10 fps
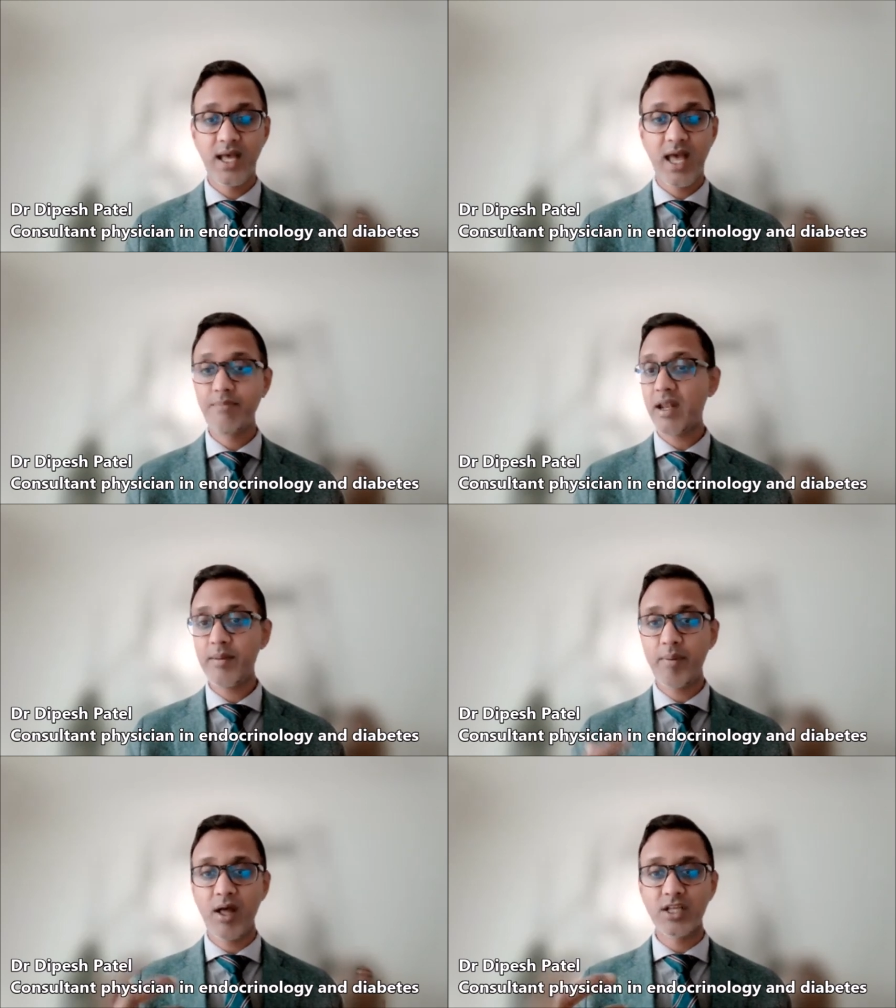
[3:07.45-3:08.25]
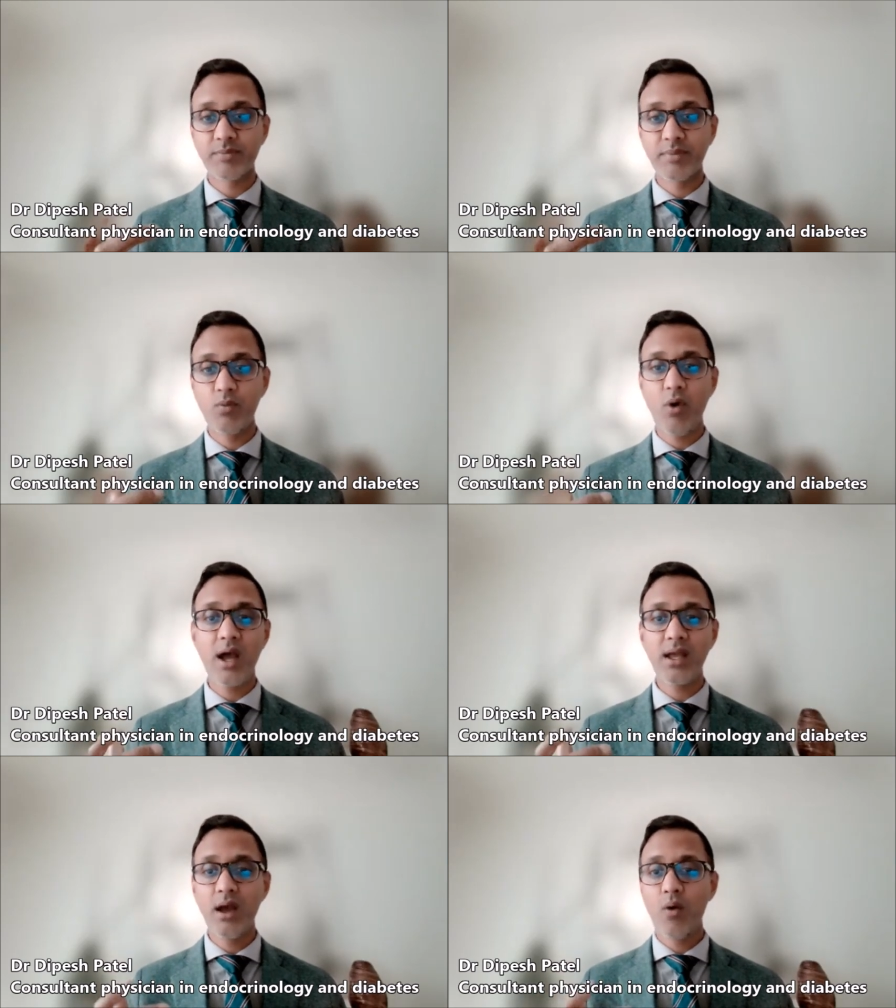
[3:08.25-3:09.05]
And many people ask me
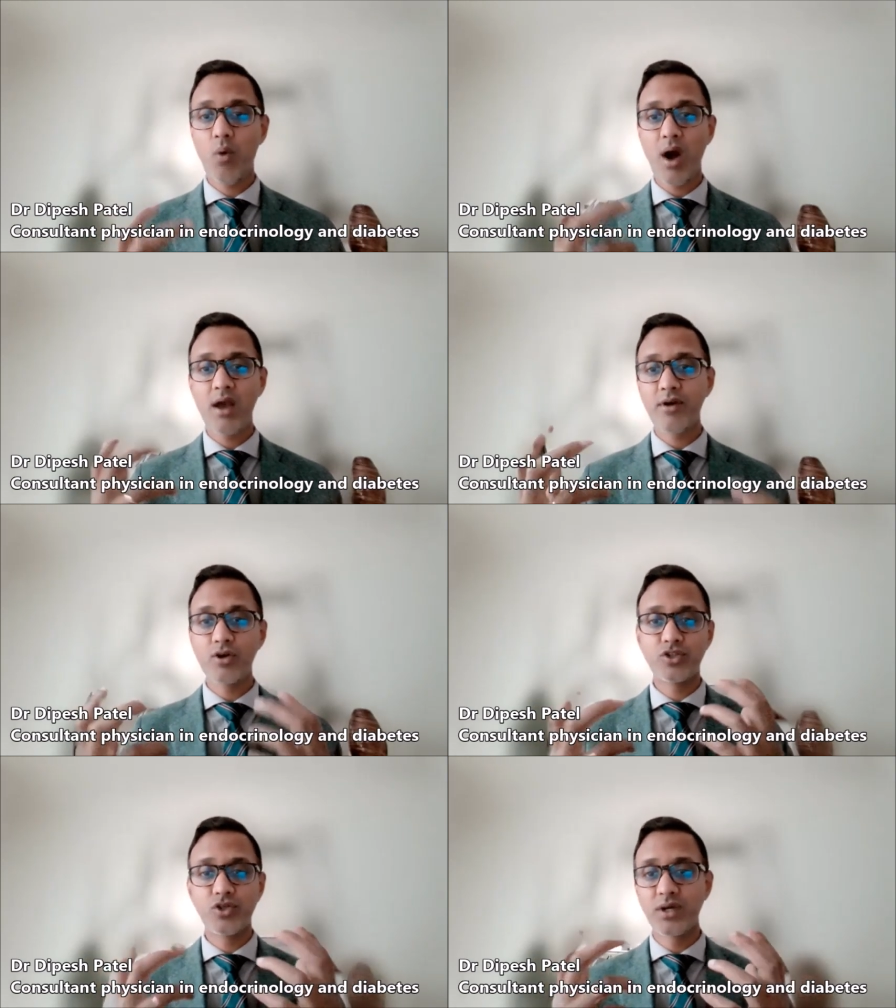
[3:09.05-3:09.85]
why, why those two